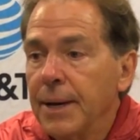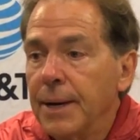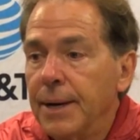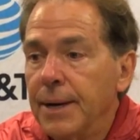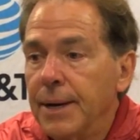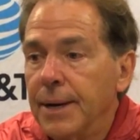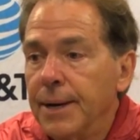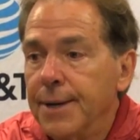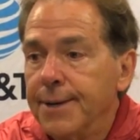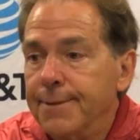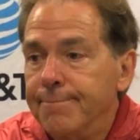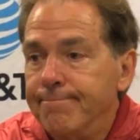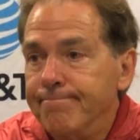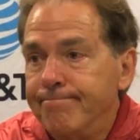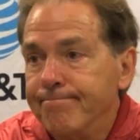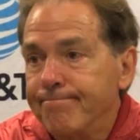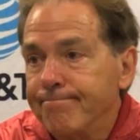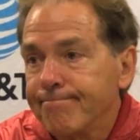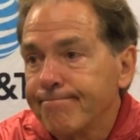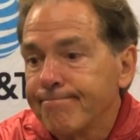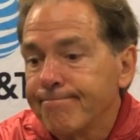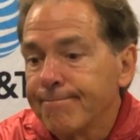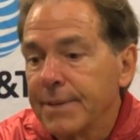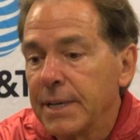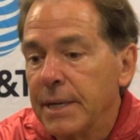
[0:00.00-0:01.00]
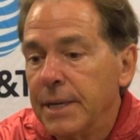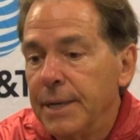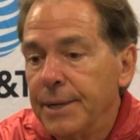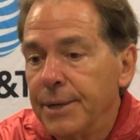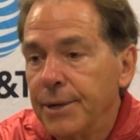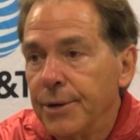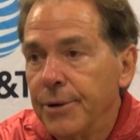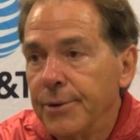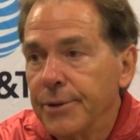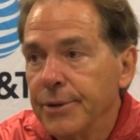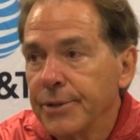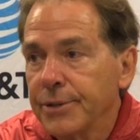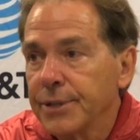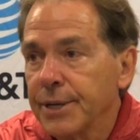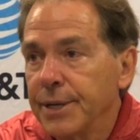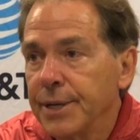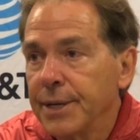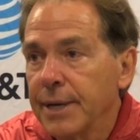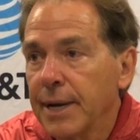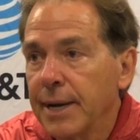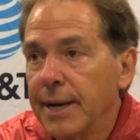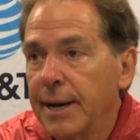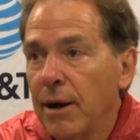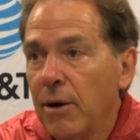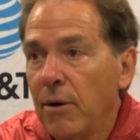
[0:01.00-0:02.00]
And, you know, you say
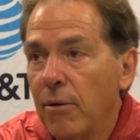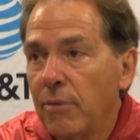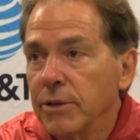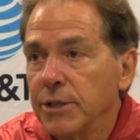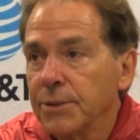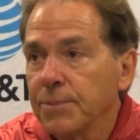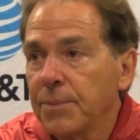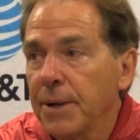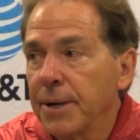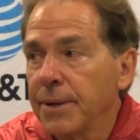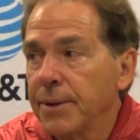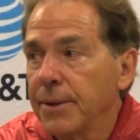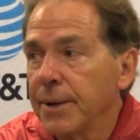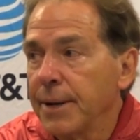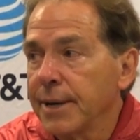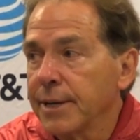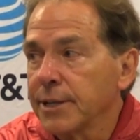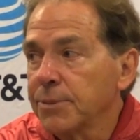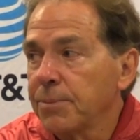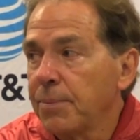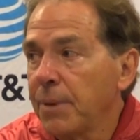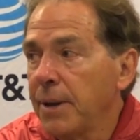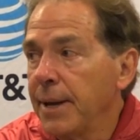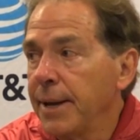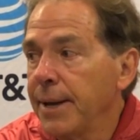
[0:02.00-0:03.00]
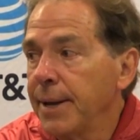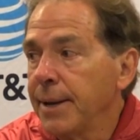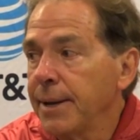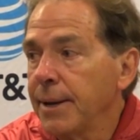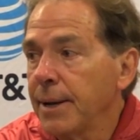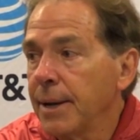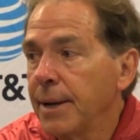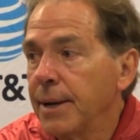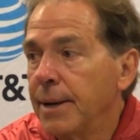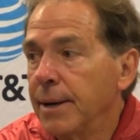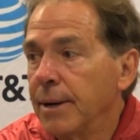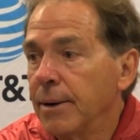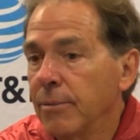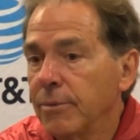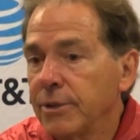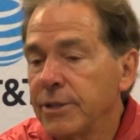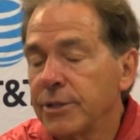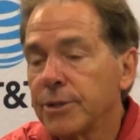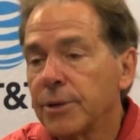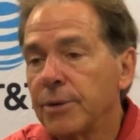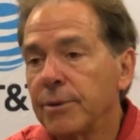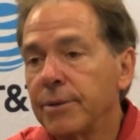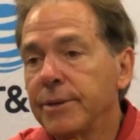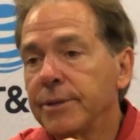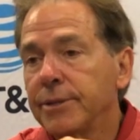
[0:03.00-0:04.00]
you got to always play the next play. We
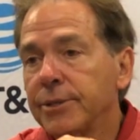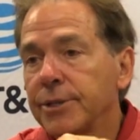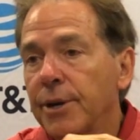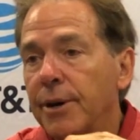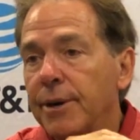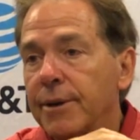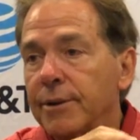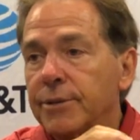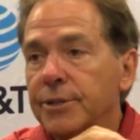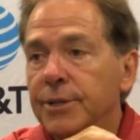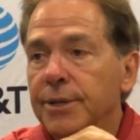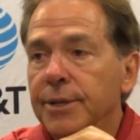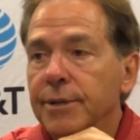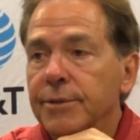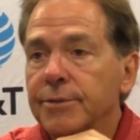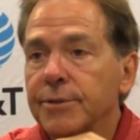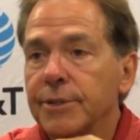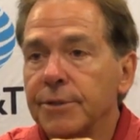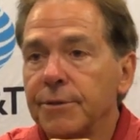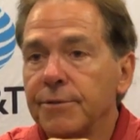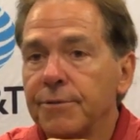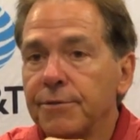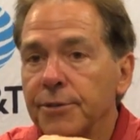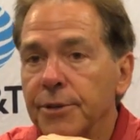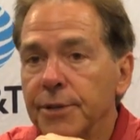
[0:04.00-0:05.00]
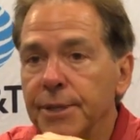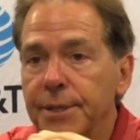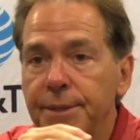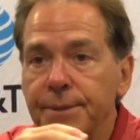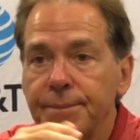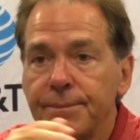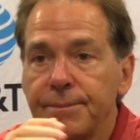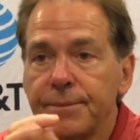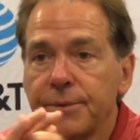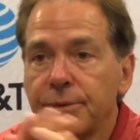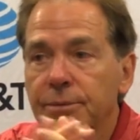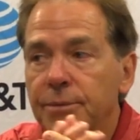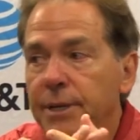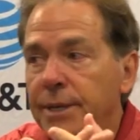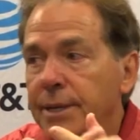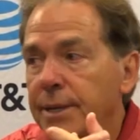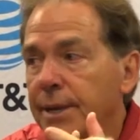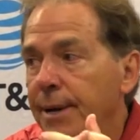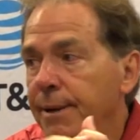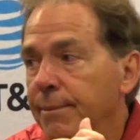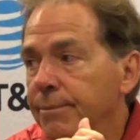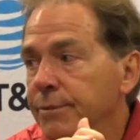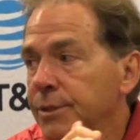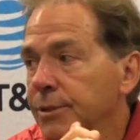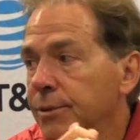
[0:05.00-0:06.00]
certainly shot ourselves in the foot three
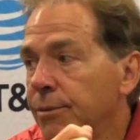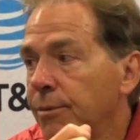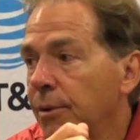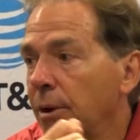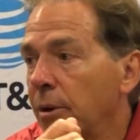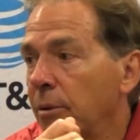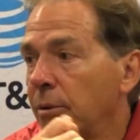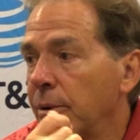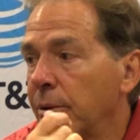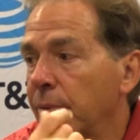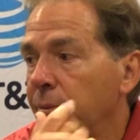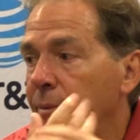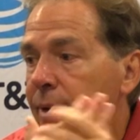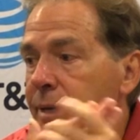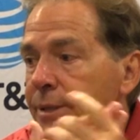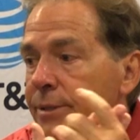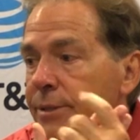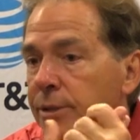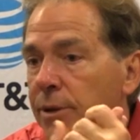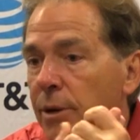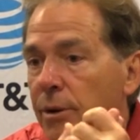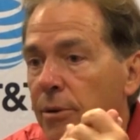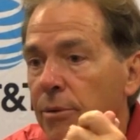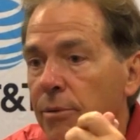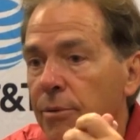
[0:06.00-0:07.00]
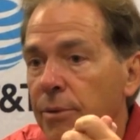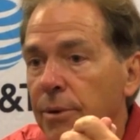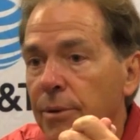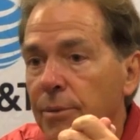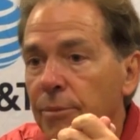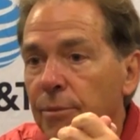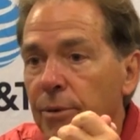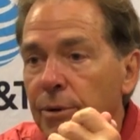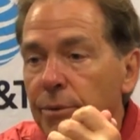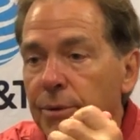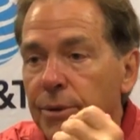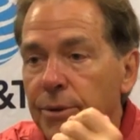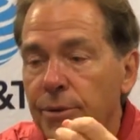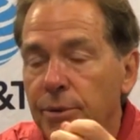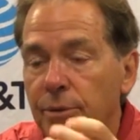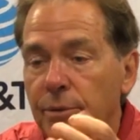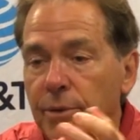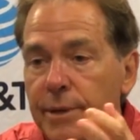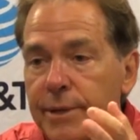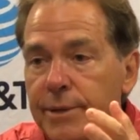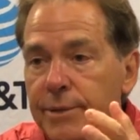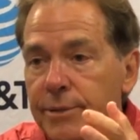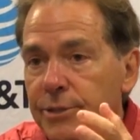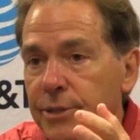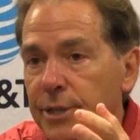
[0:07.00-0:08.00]
times in a row in the red zone where we threw
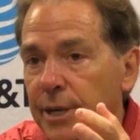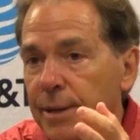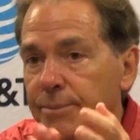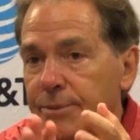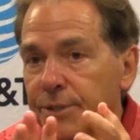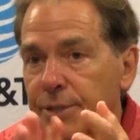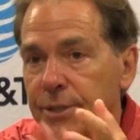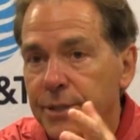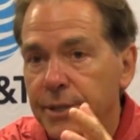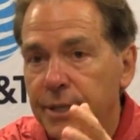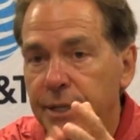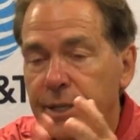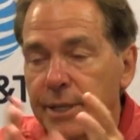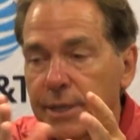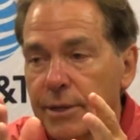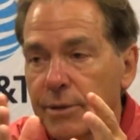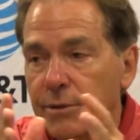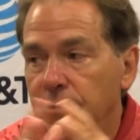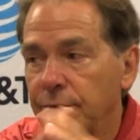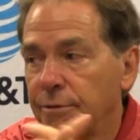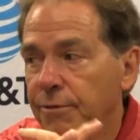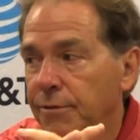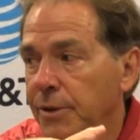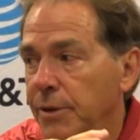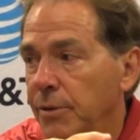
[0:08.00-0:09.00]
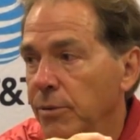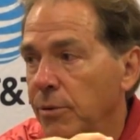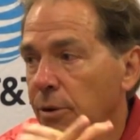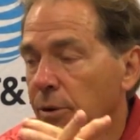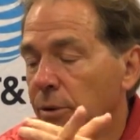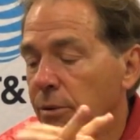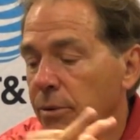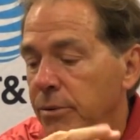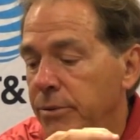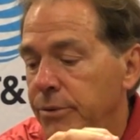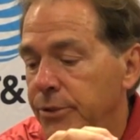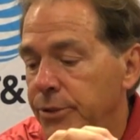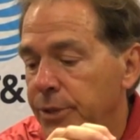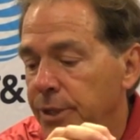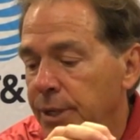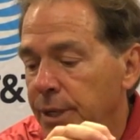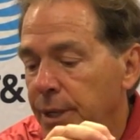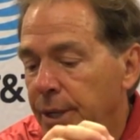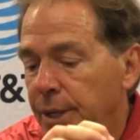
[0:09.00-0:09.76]
an interception and kicked two field goals.